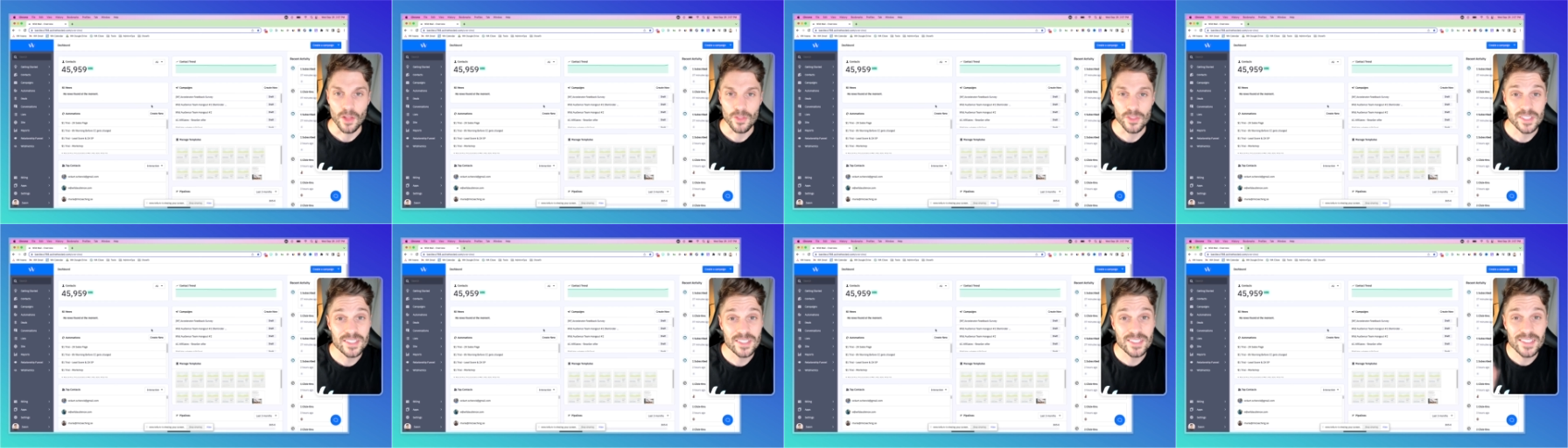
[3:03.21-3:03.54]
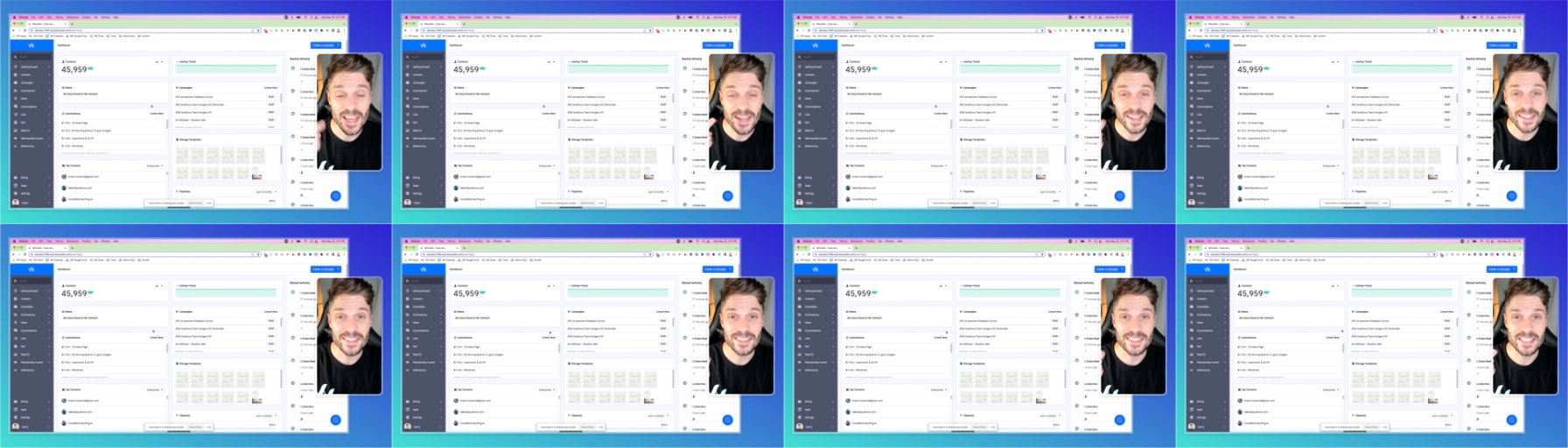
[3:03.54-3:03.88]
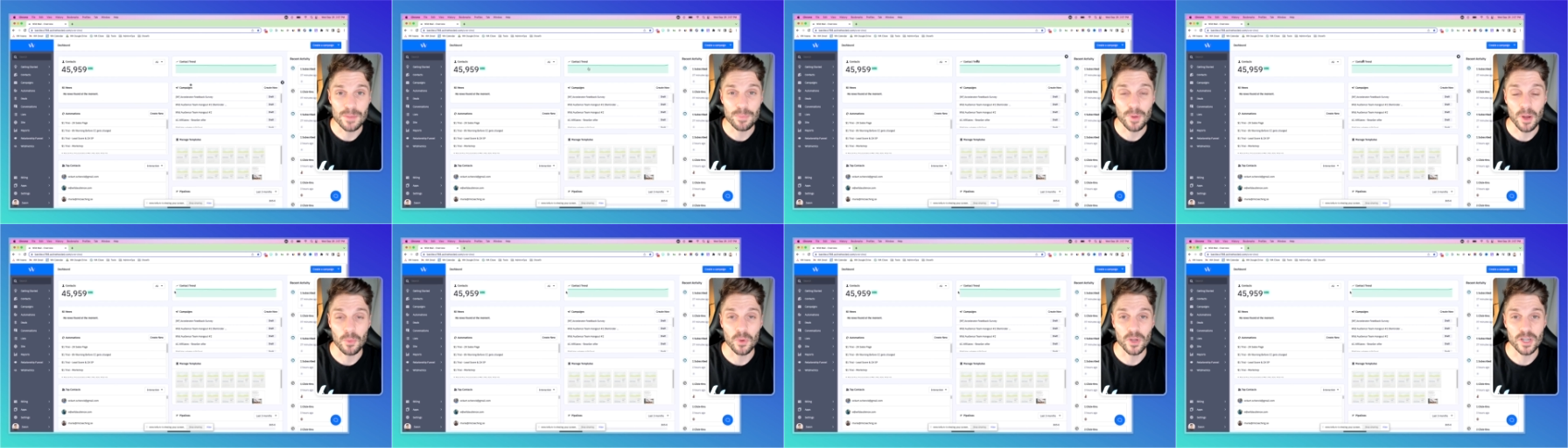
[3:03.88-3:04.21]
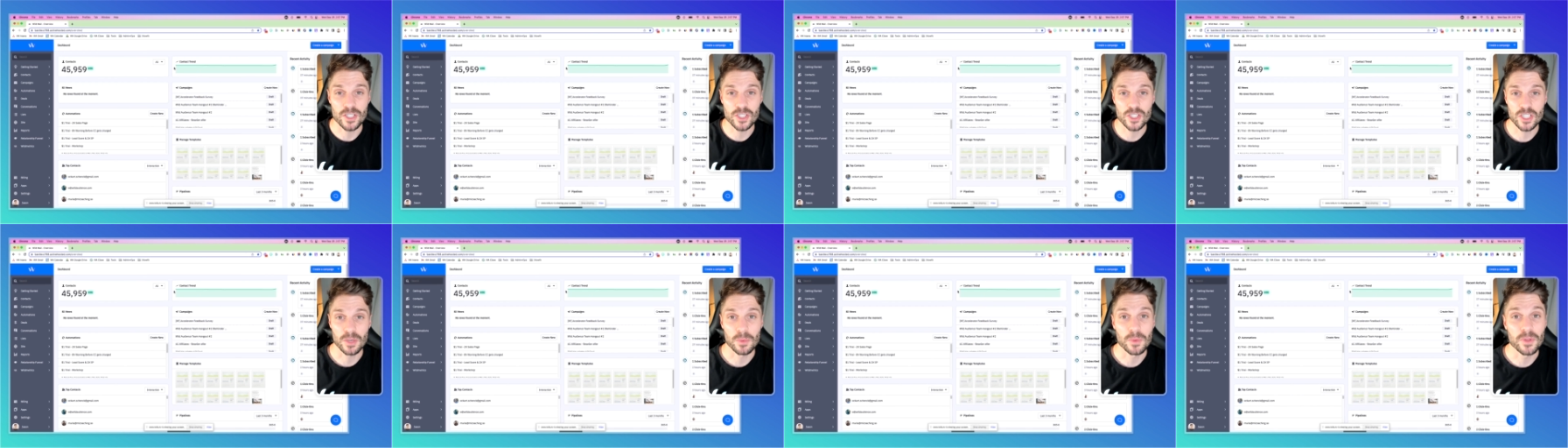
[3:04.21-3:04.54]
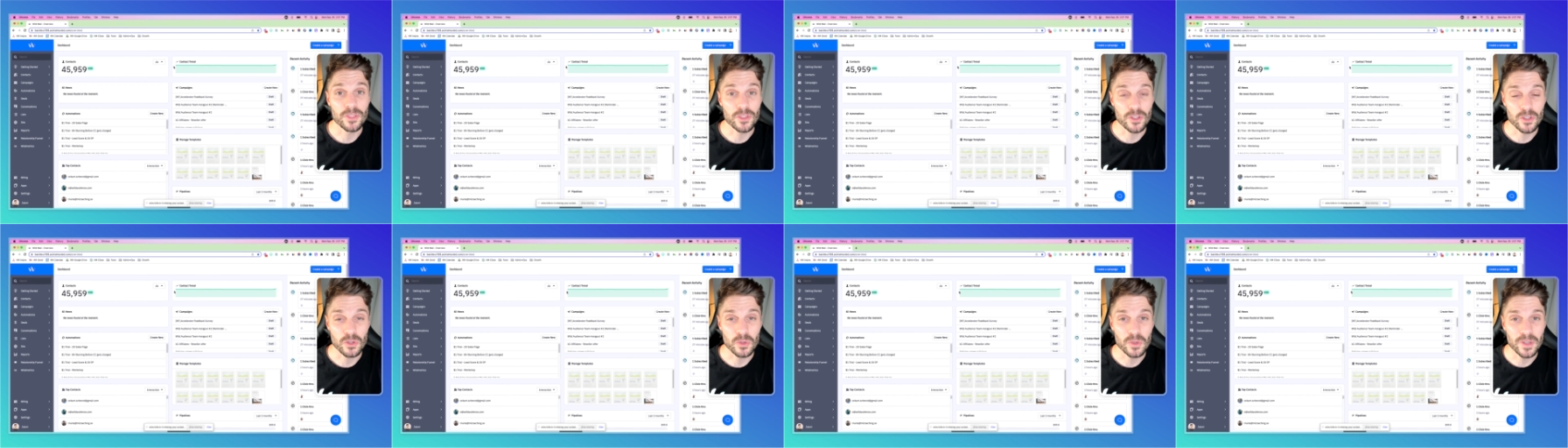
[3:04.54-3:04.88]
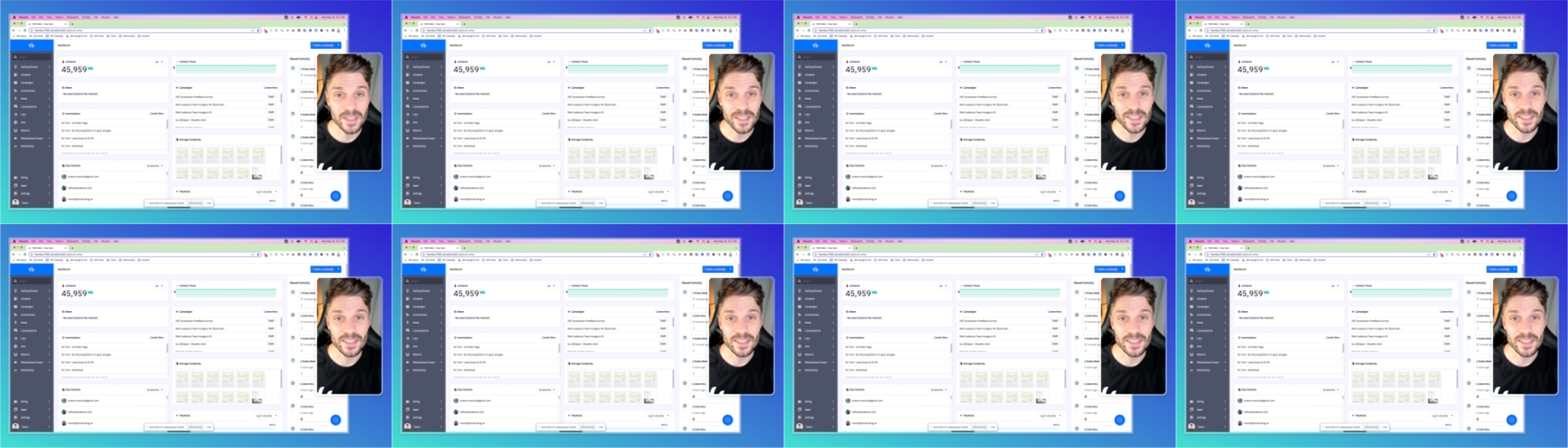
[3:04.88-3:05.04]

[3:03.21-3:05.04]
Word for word: the second tip I want to share with you